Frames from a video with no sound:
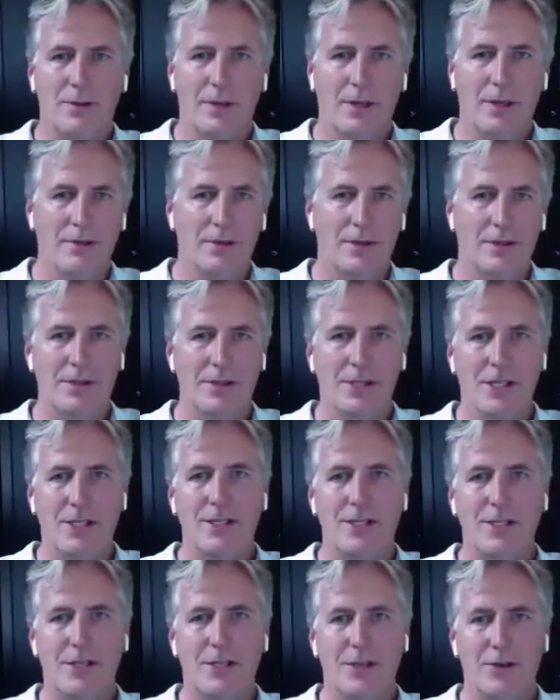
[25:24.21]
We have a
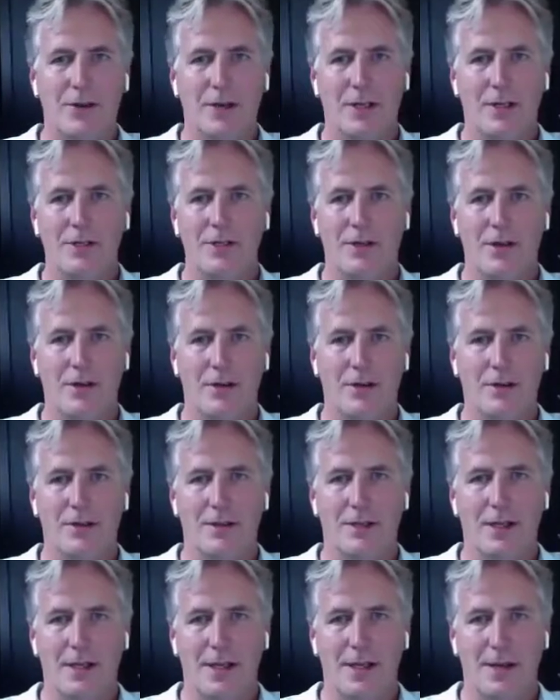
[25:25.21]
16-year head start
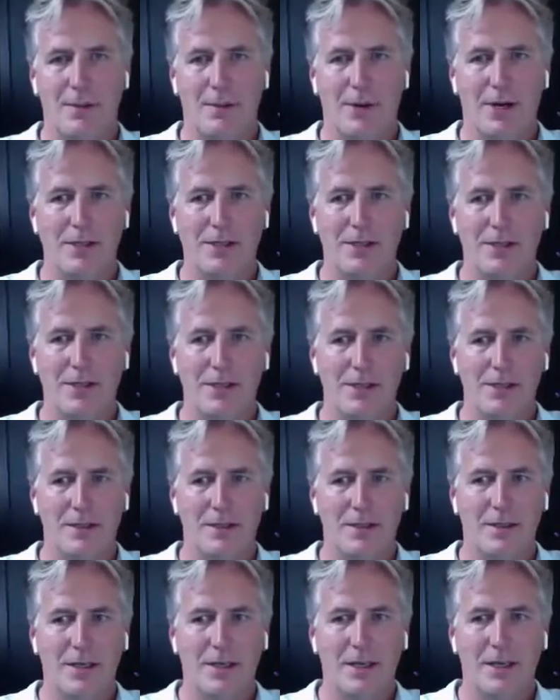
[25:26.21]
on that process.
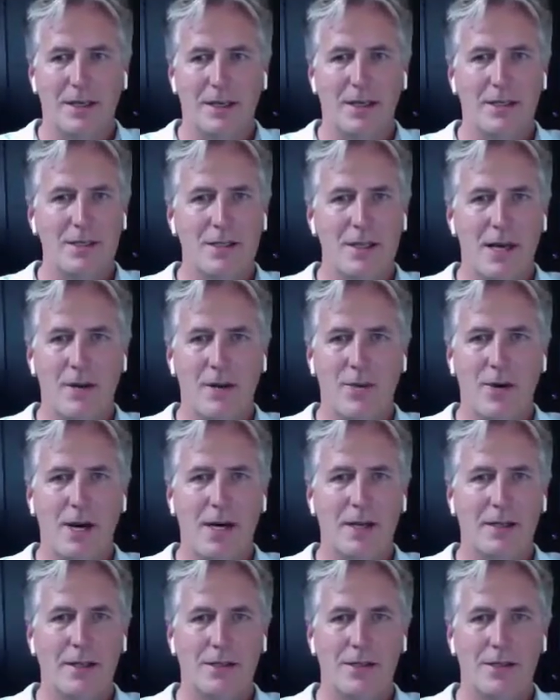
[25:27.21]
And it's not
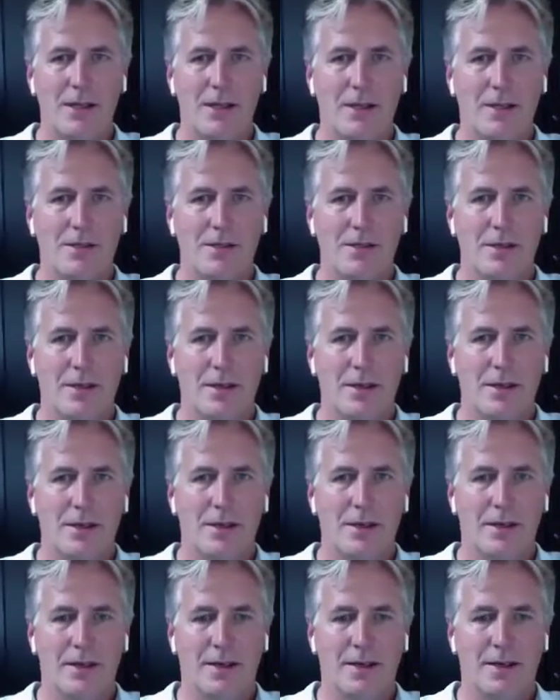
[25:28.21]
rocket science.
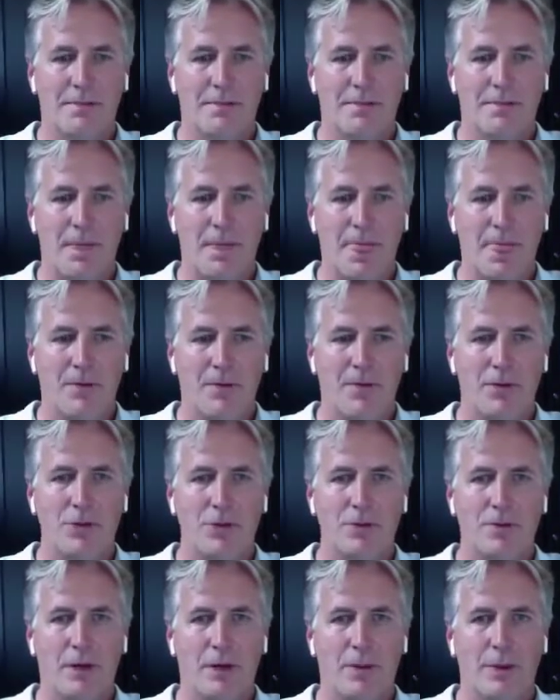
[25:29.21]

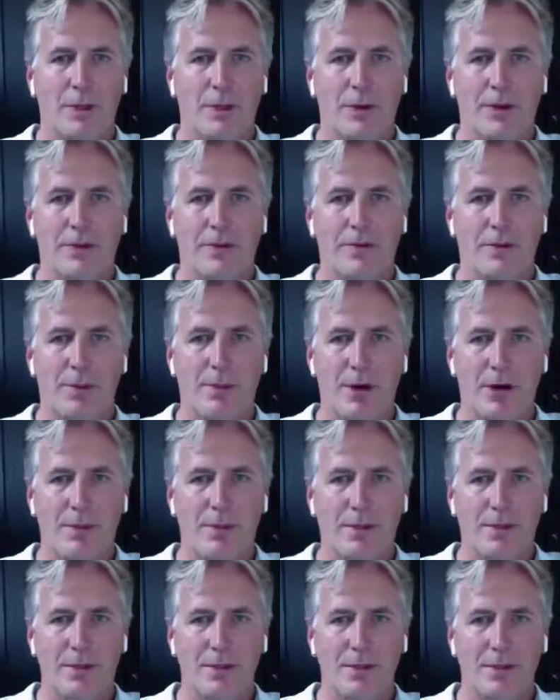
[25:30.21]
First of all, we don't have
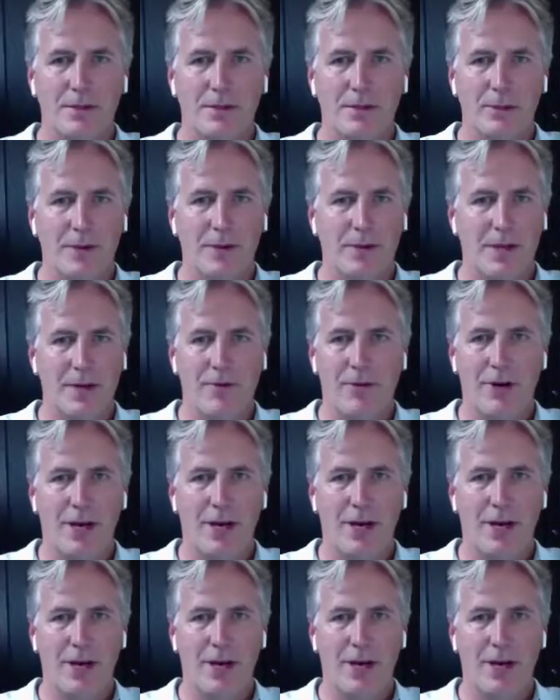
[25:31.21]
departments. We never have.